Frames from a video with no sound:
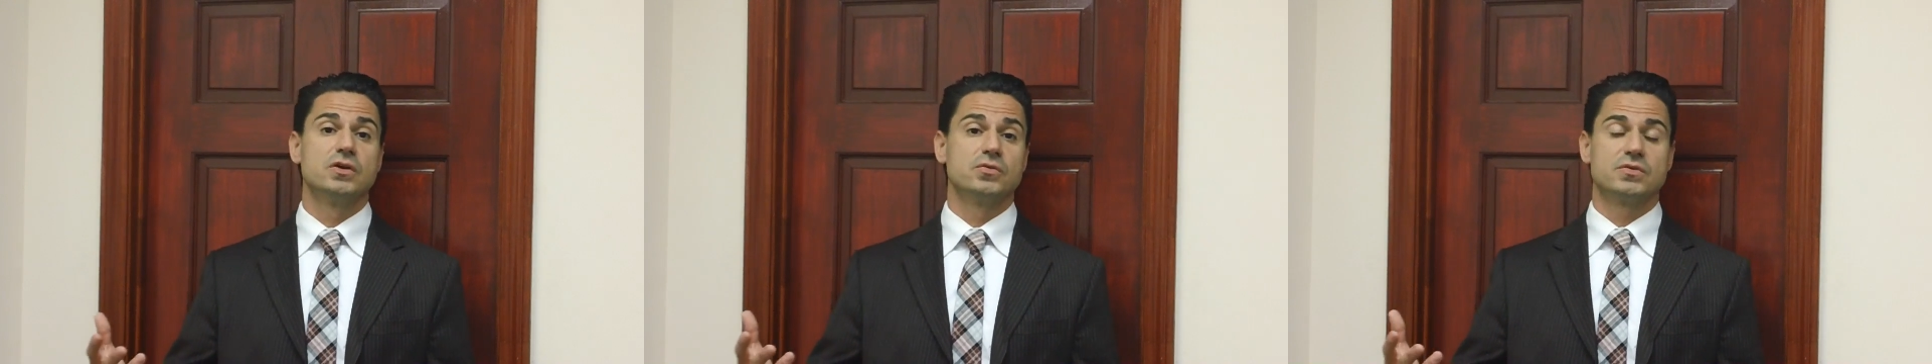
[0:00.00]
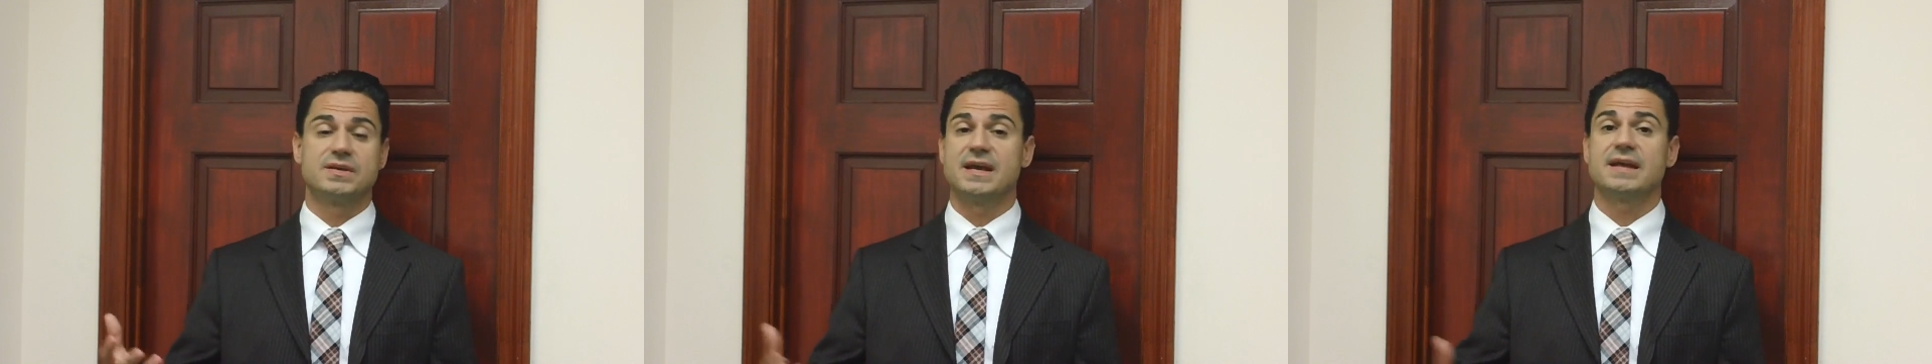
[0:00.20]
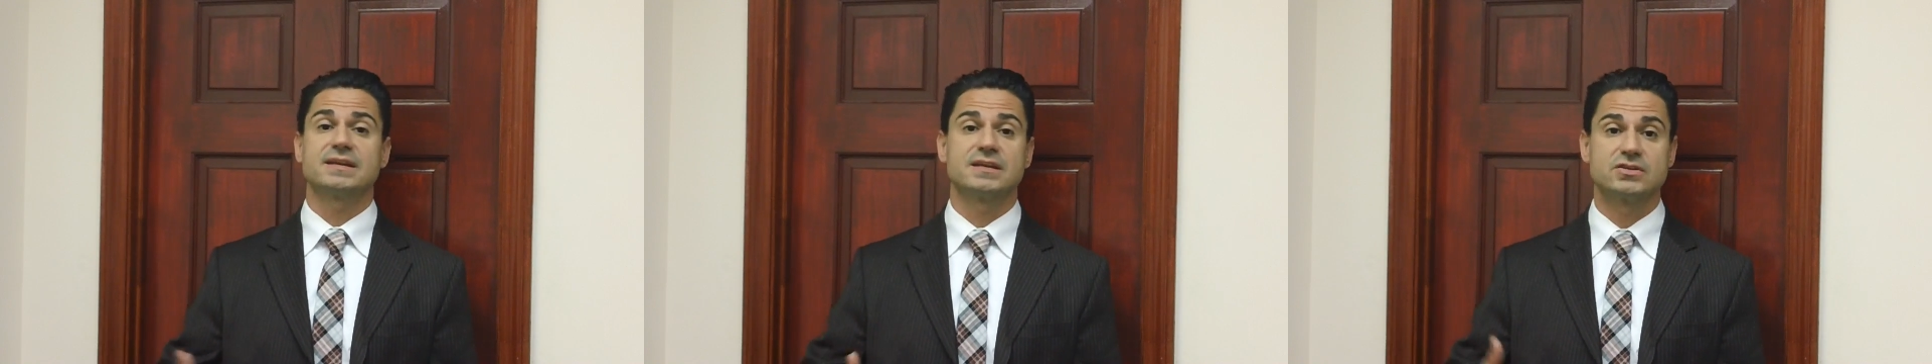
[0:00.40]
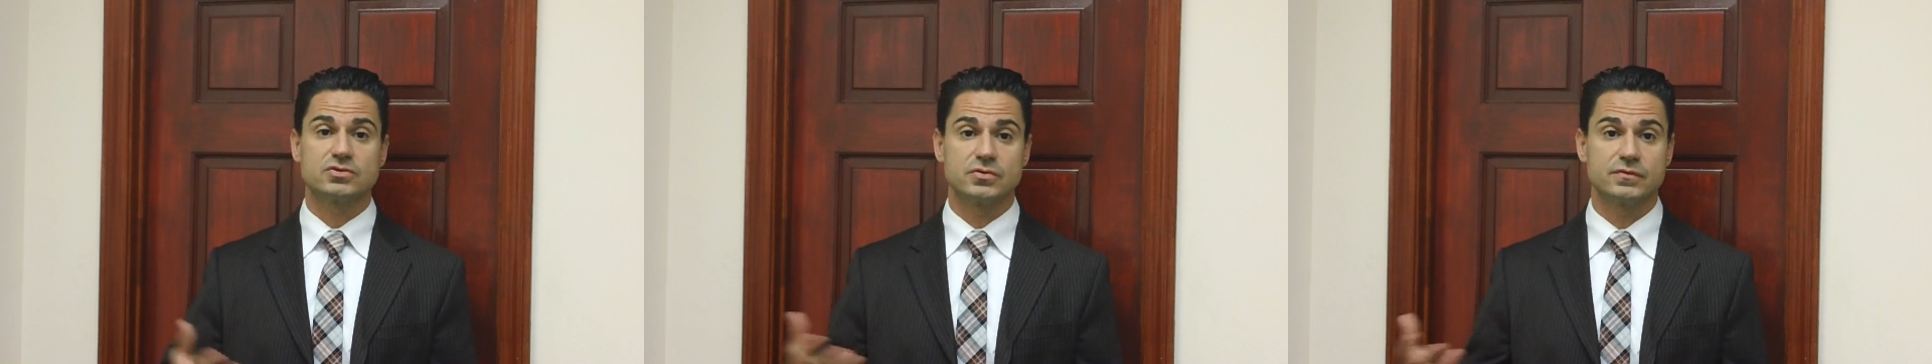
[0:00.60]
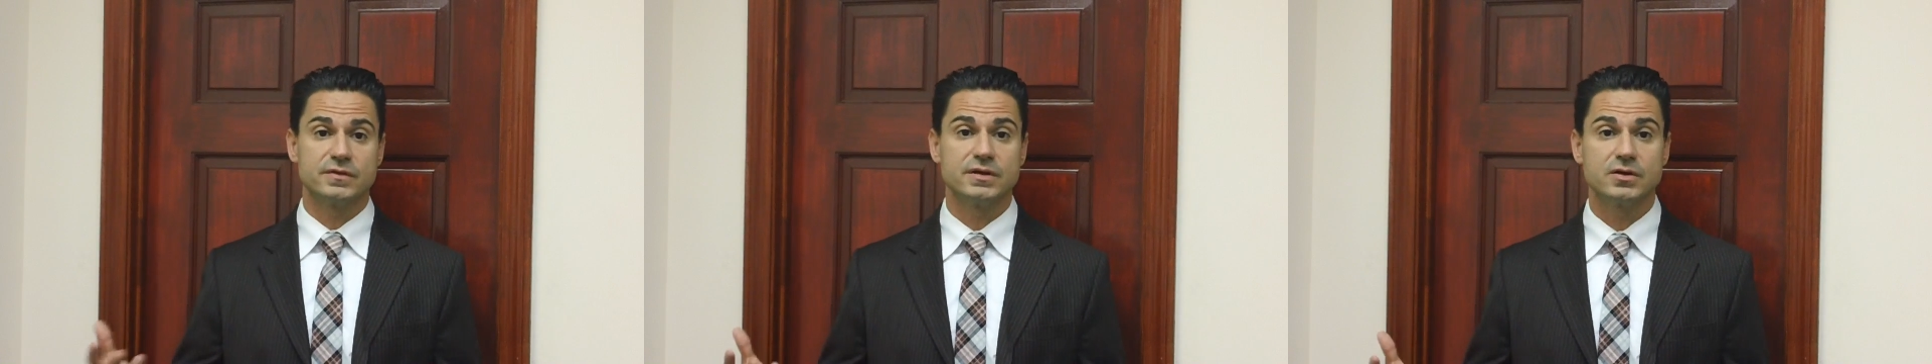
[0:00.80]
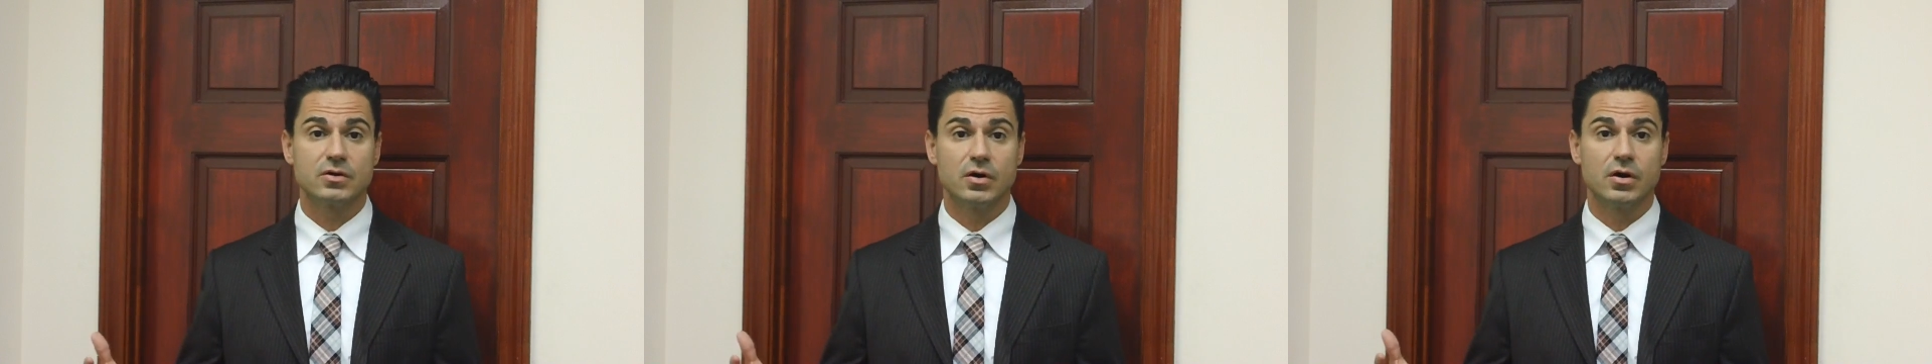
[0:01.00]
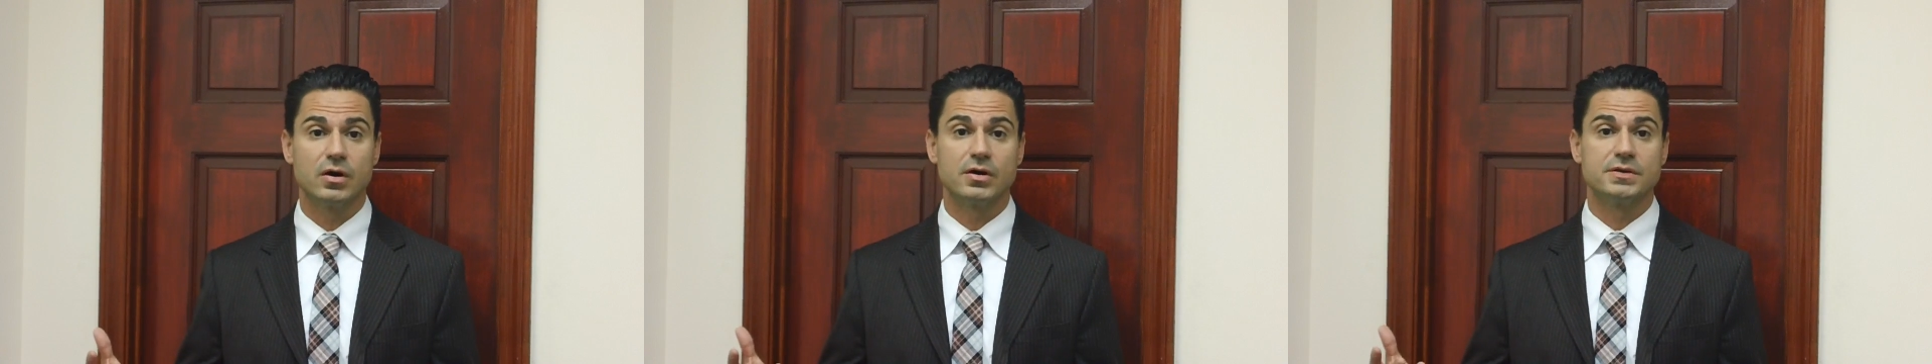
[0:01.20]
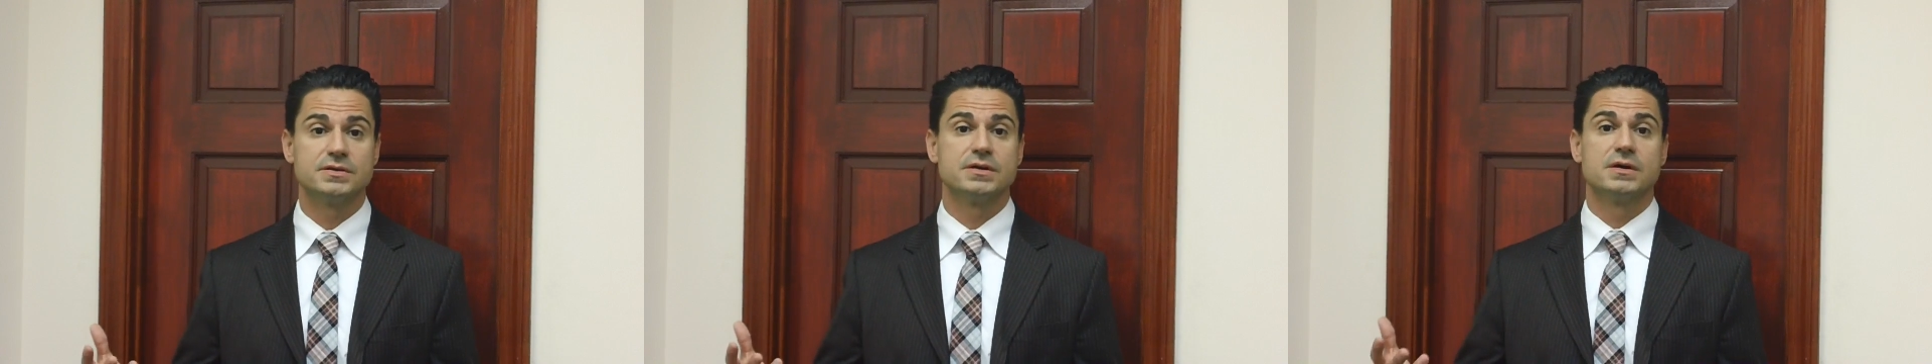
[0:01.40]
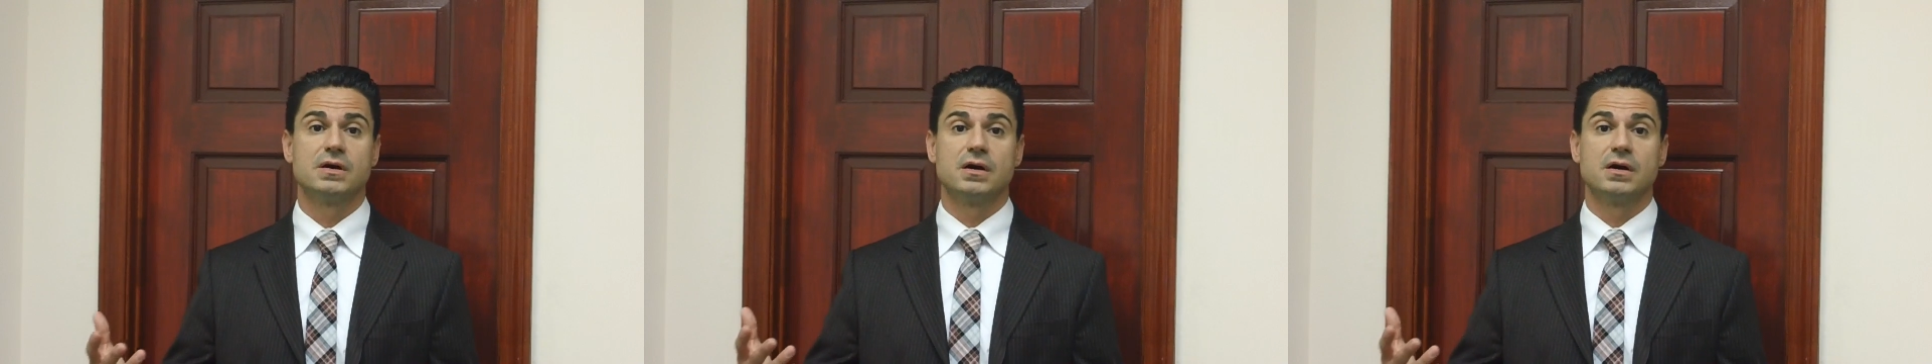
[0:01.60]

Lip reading: you can't get your green card